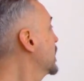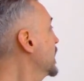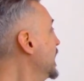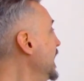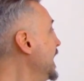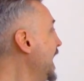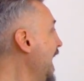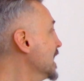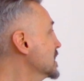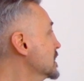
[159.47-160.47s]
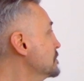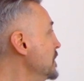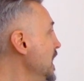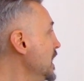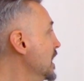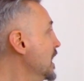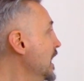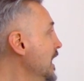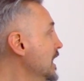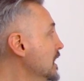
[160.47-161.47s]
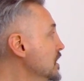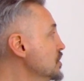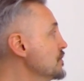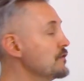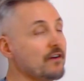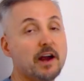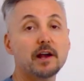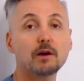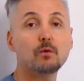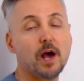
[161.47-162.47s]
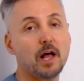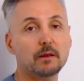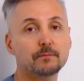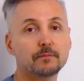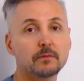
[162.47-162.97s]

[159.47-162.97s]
he can speak English very well.